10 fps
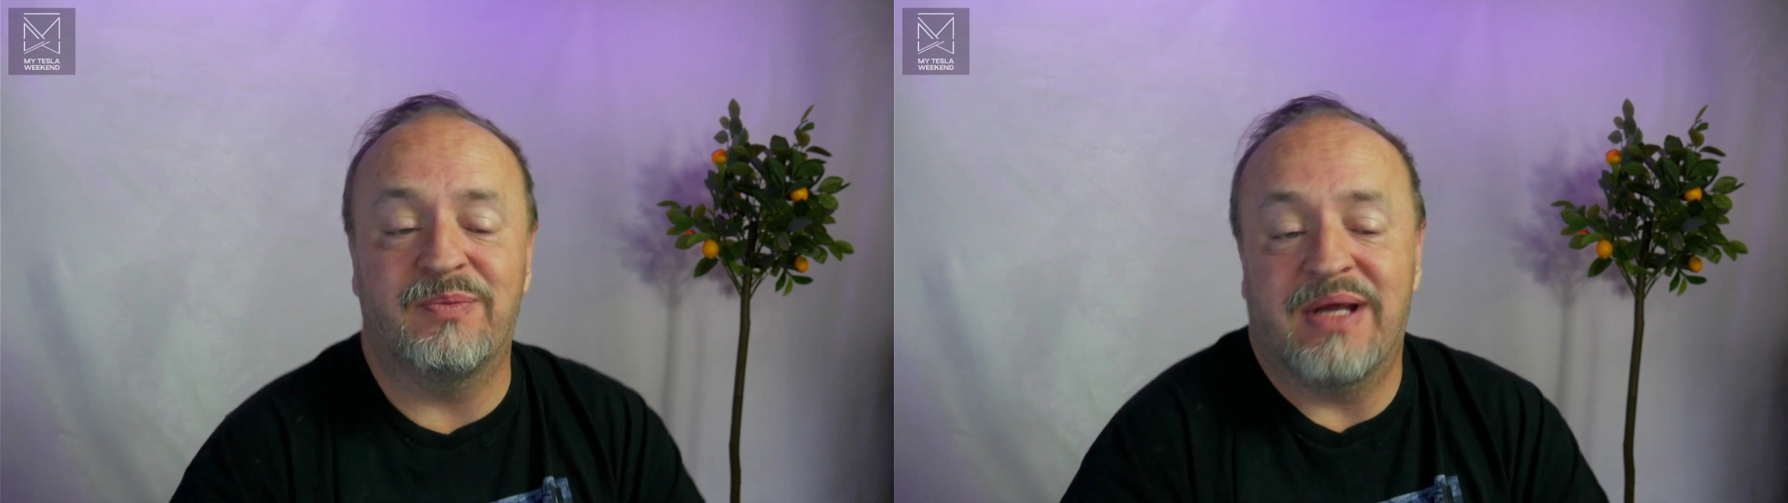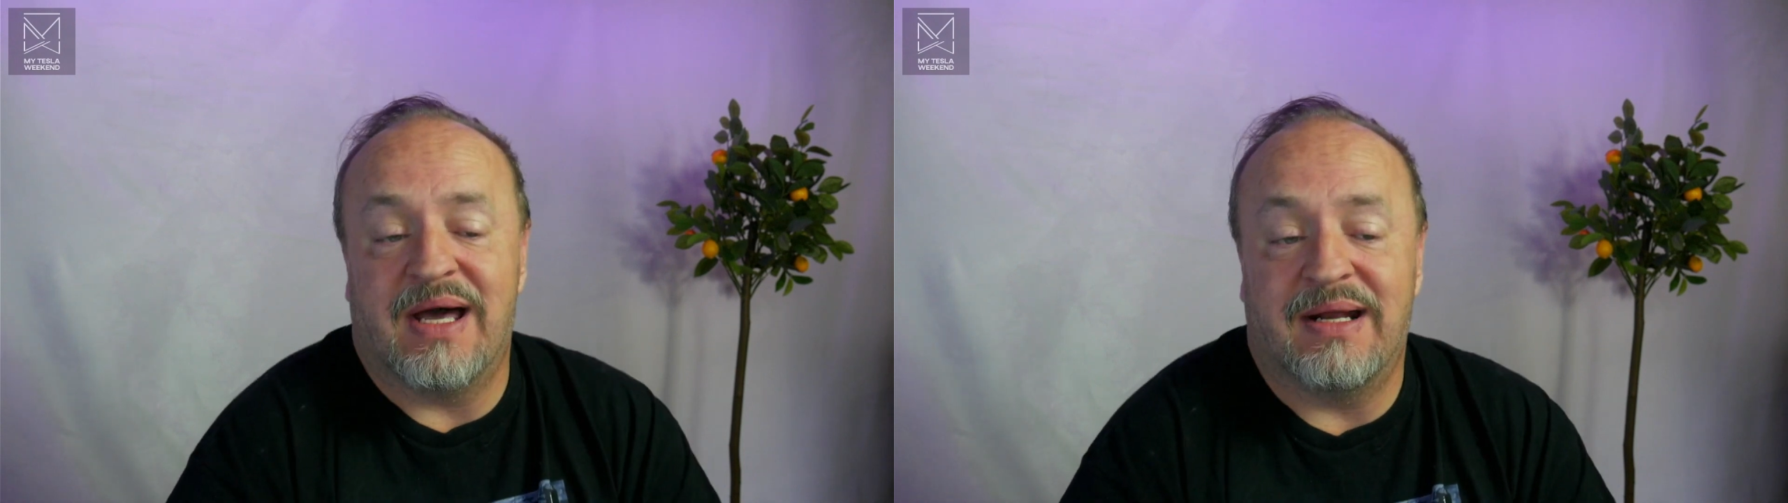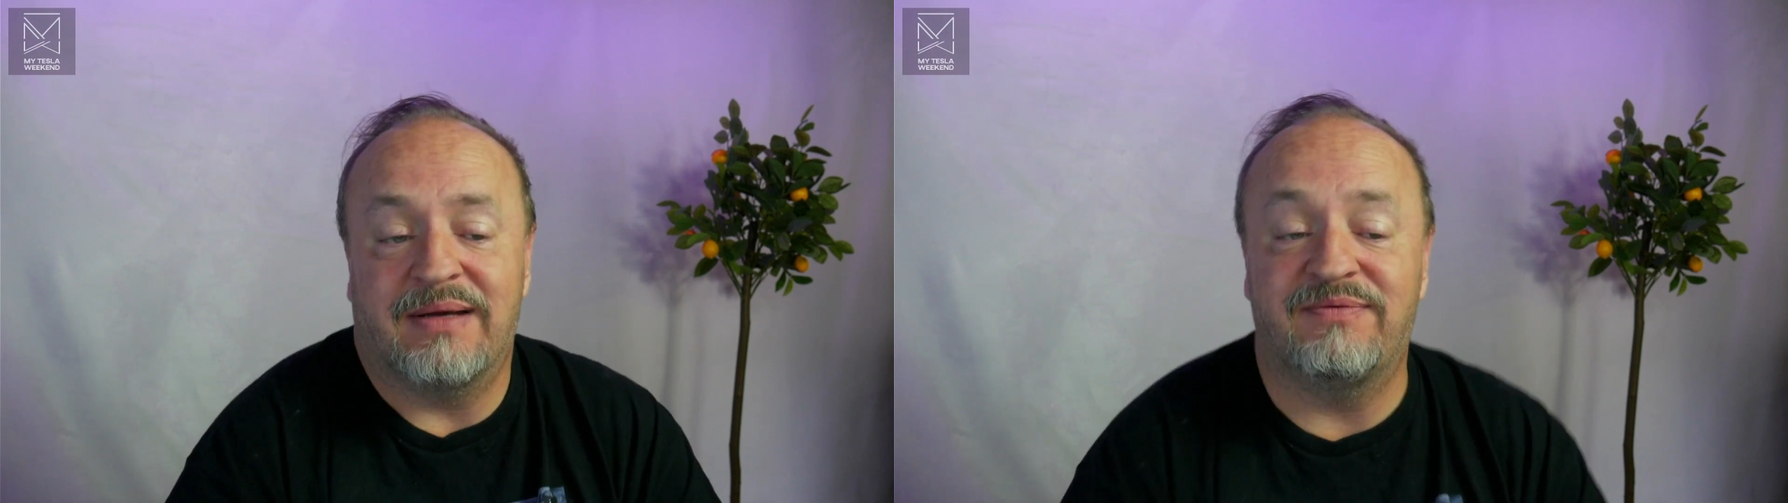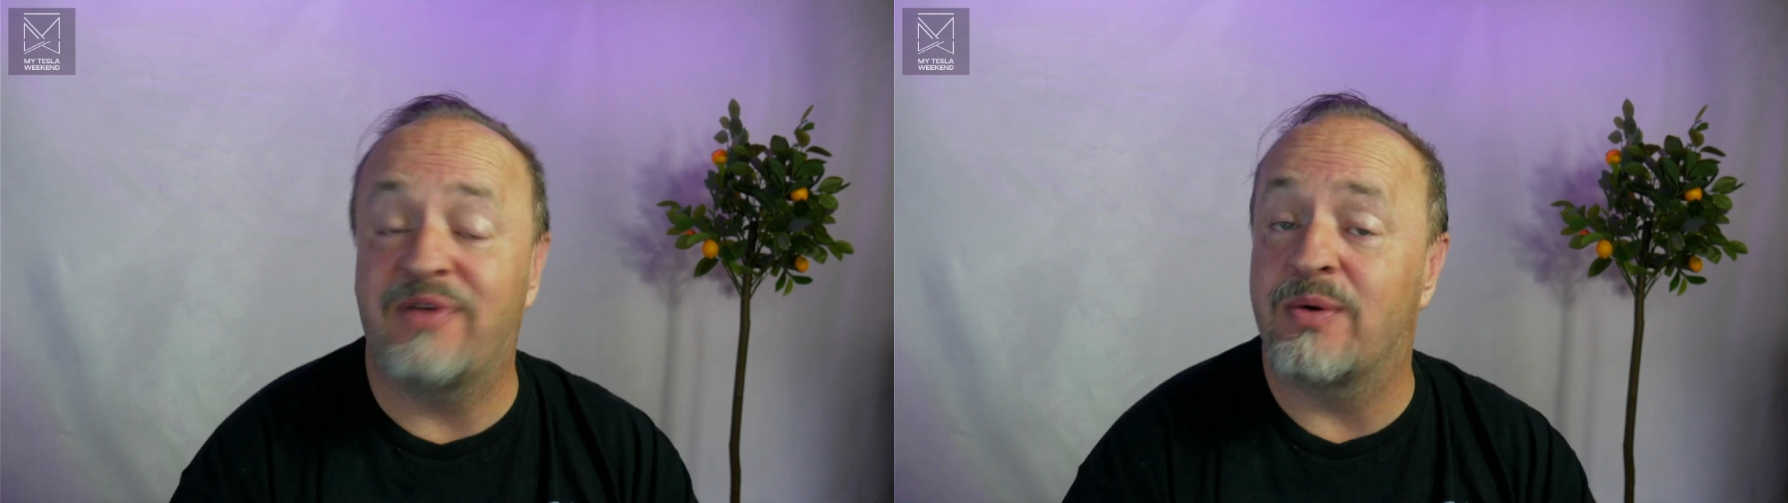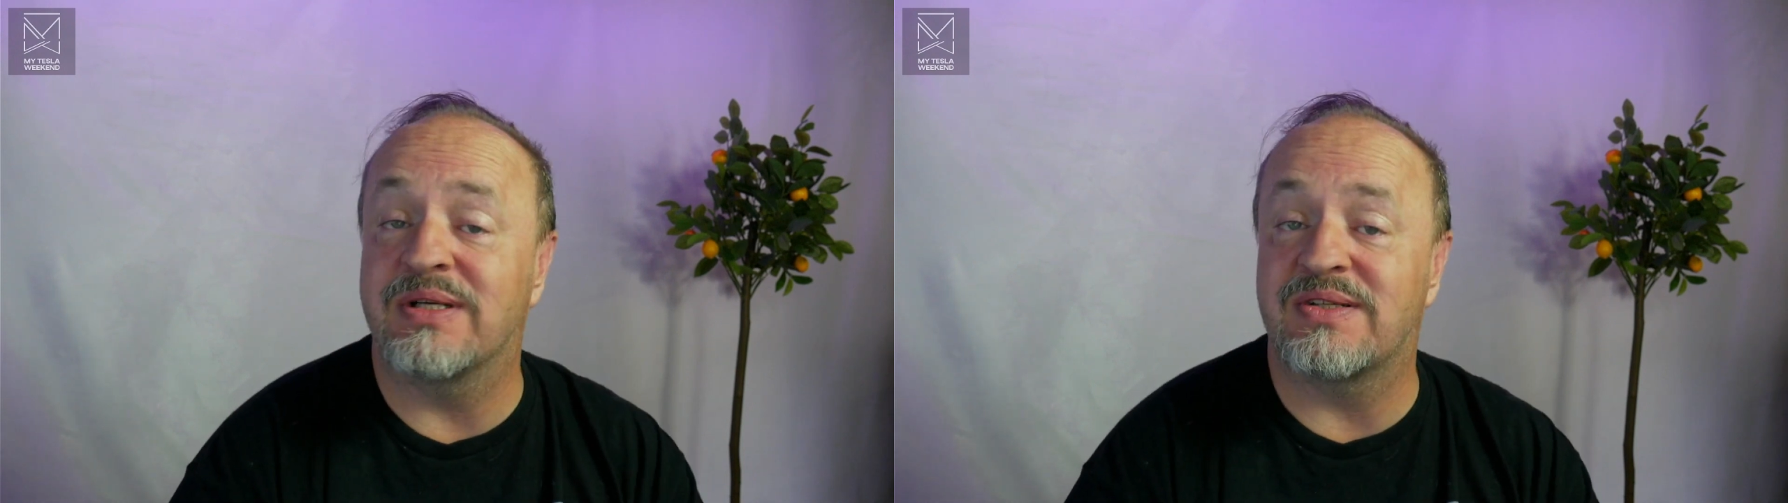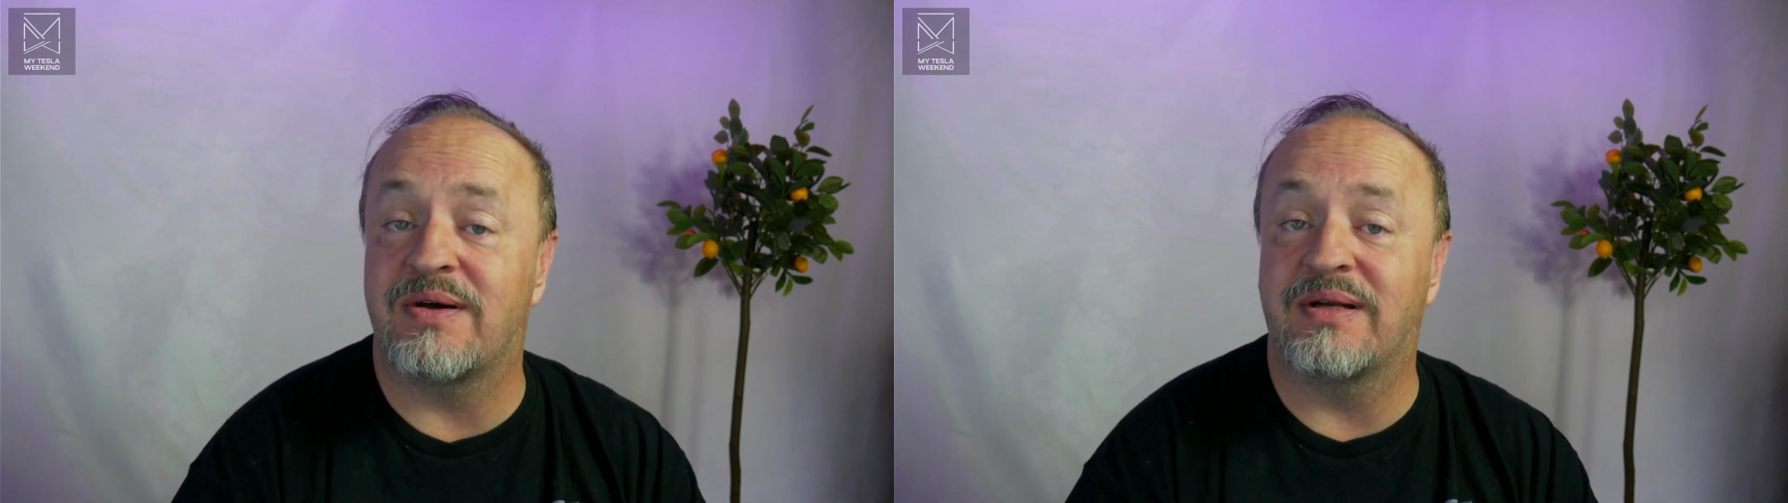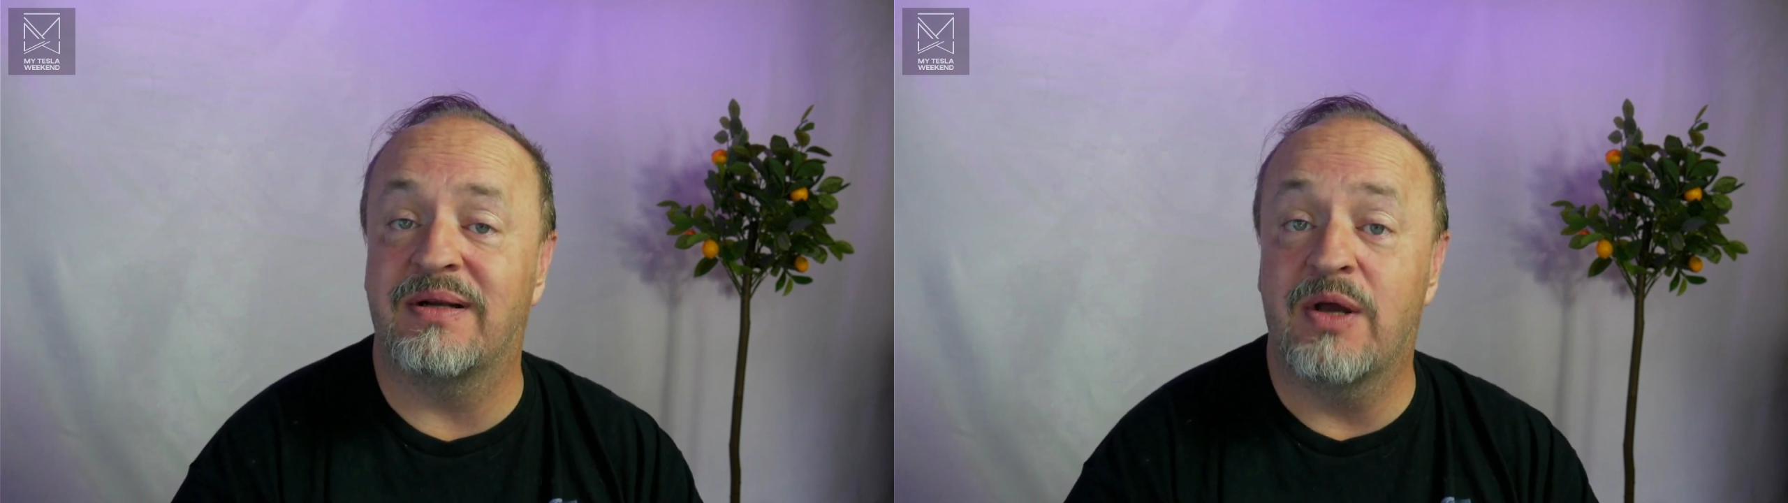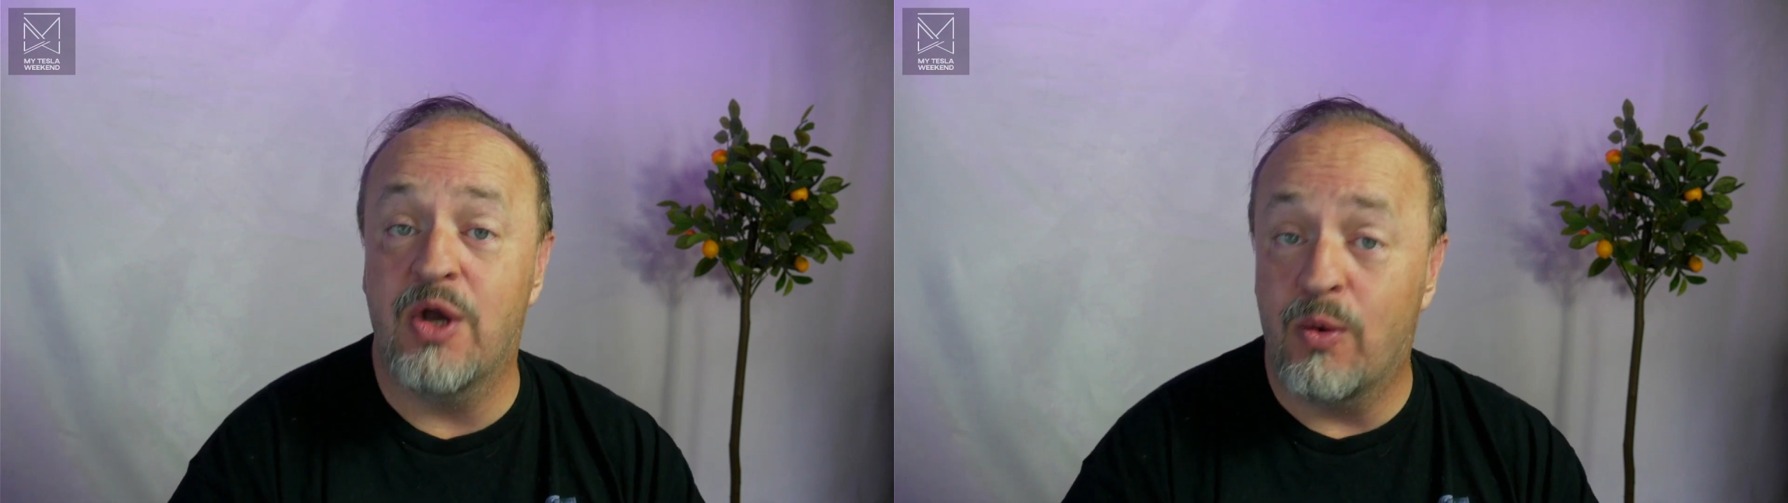we got to focus on
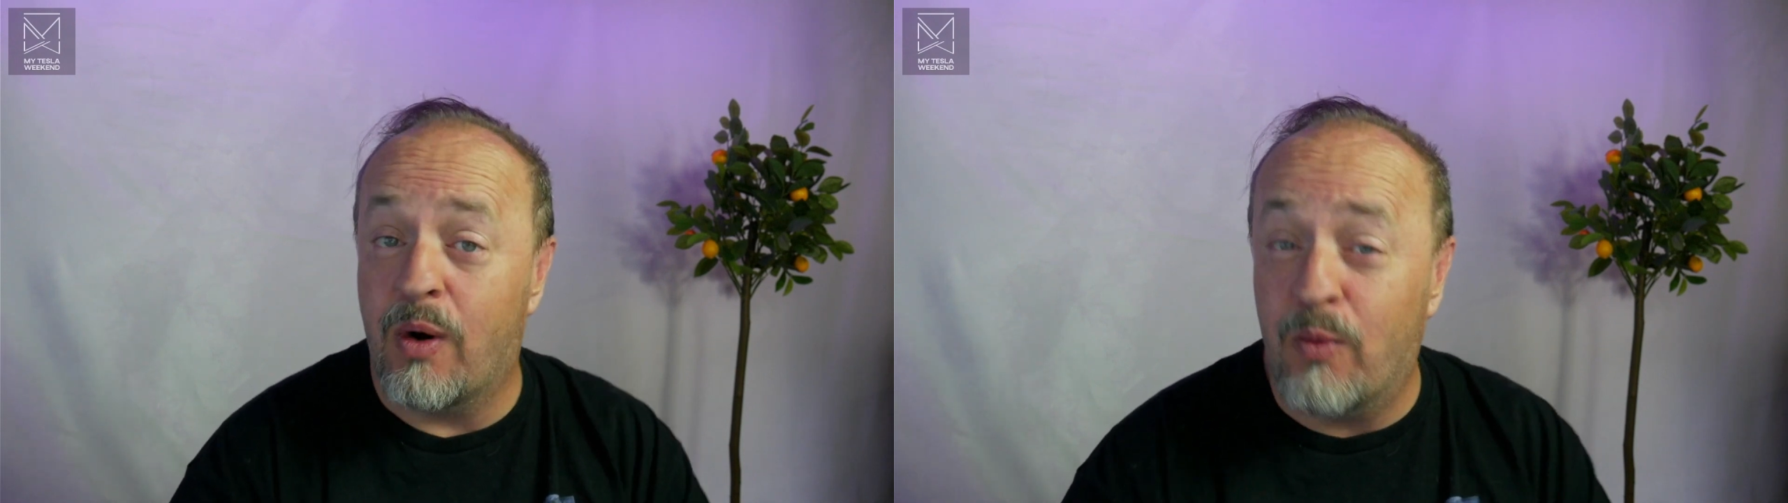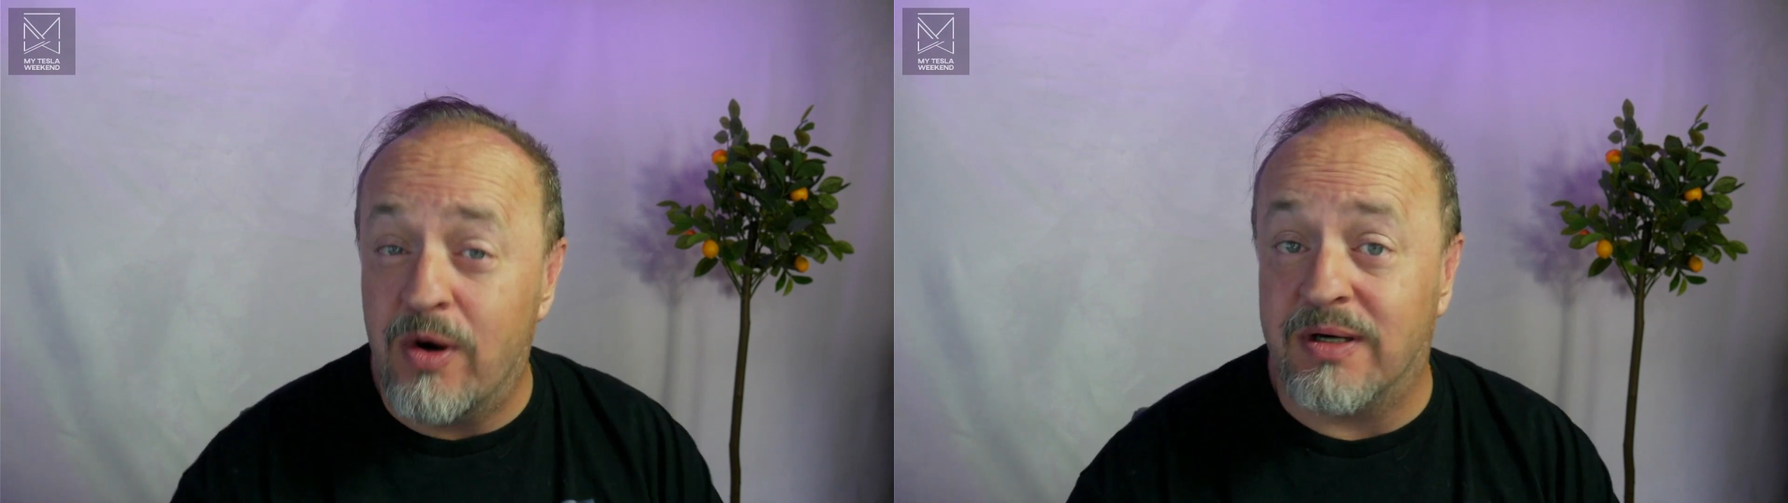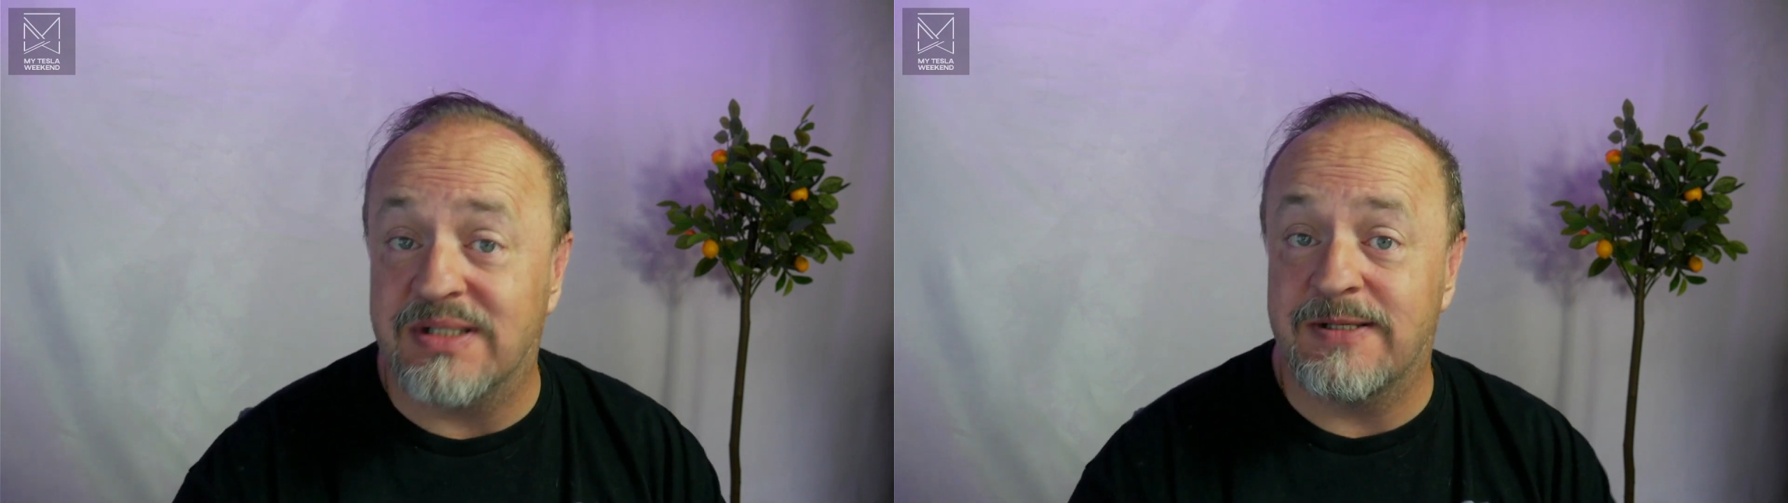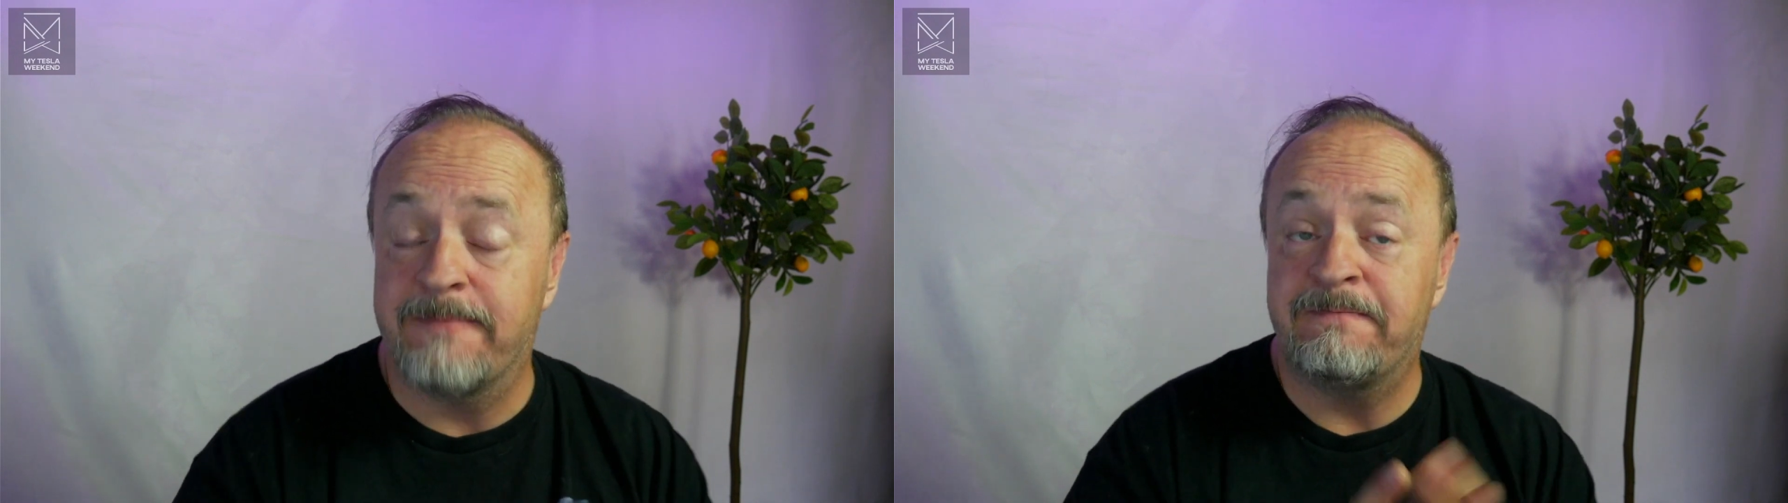what works.